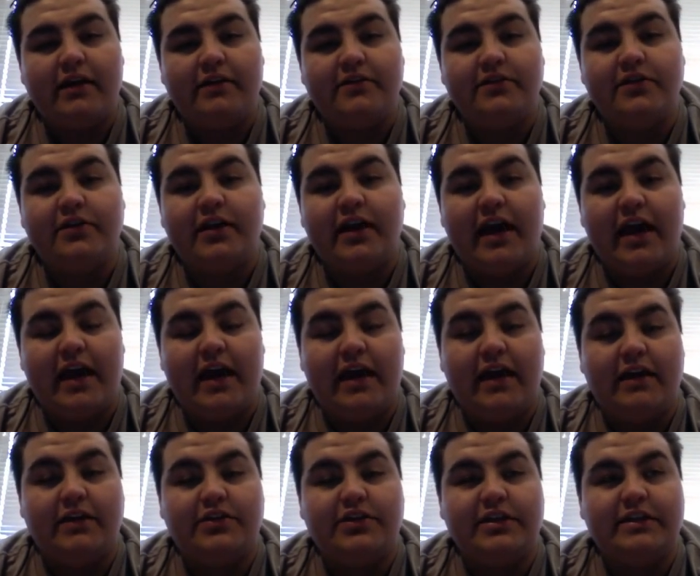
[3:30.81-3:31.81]
I took
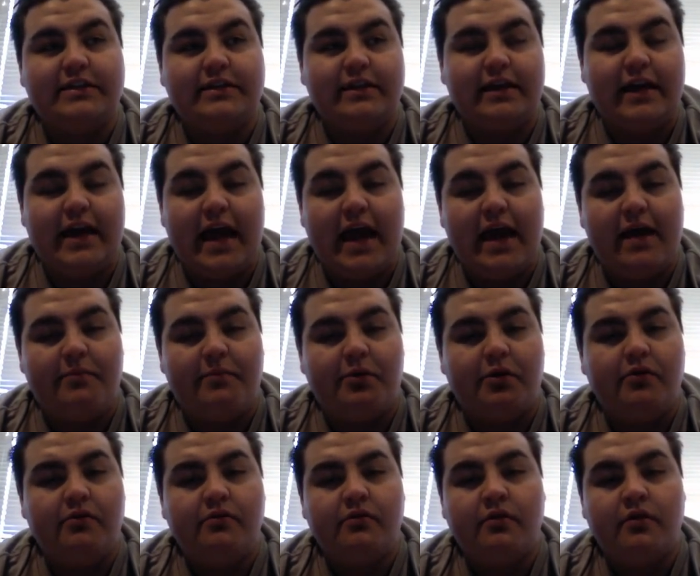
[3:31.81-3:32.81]
a chisel and
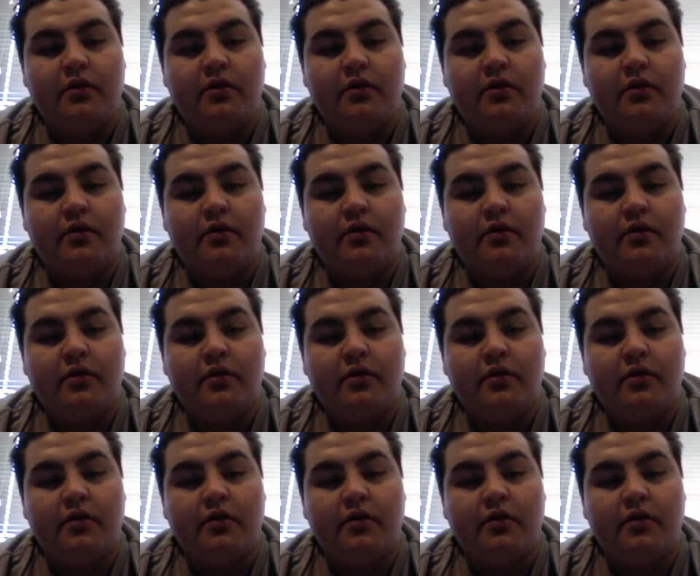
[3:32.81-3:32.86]
hammer,